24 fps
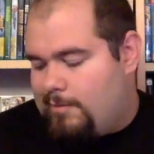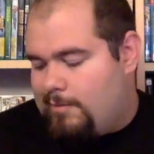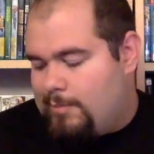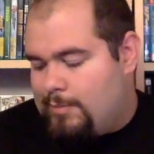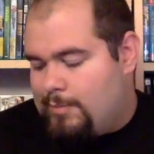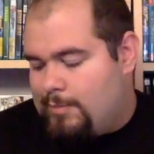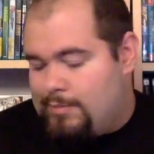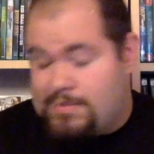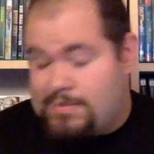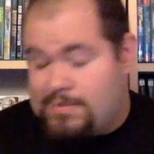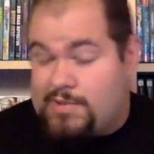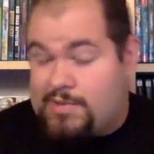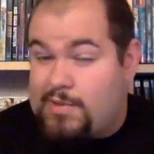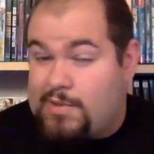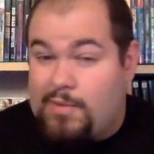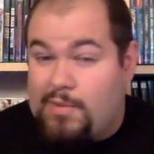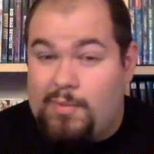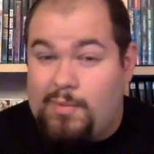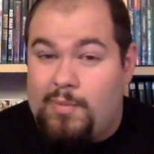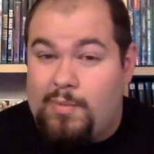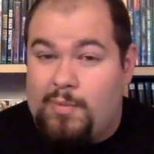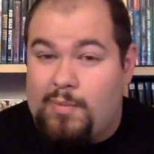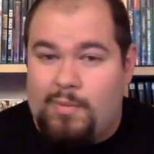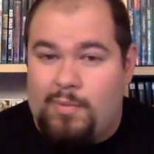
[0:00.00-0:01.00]

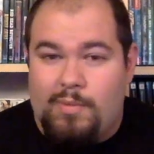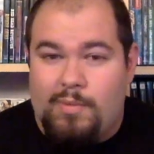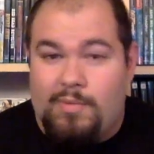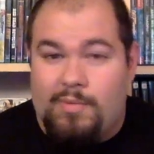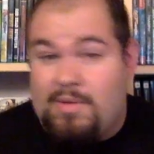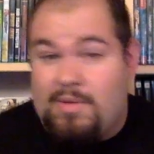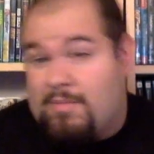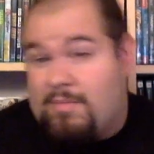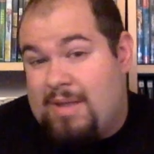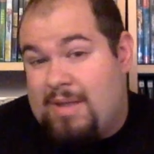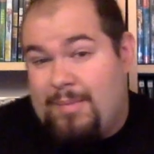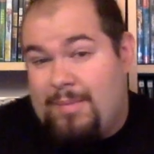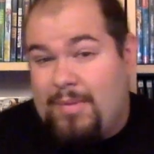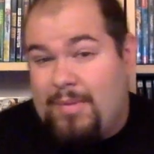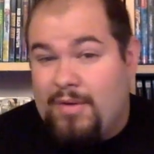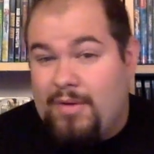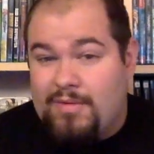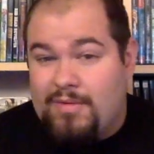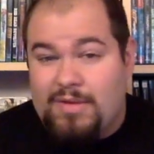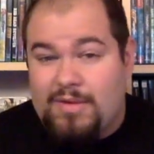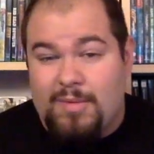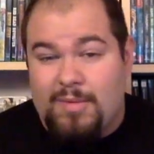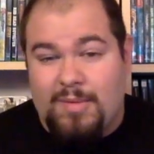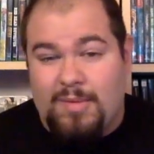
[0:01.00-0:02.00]
So it might be
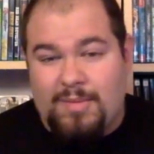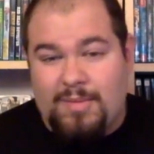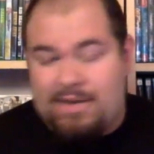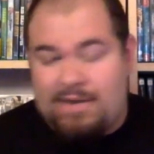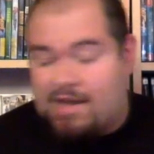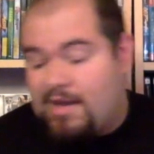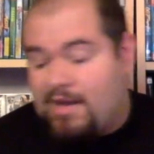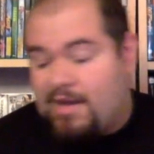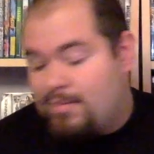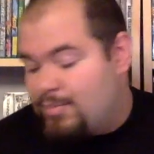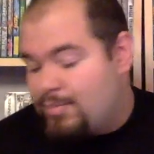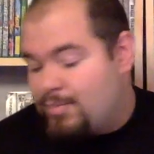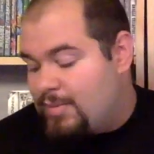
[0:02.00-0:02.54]
on there, might be not,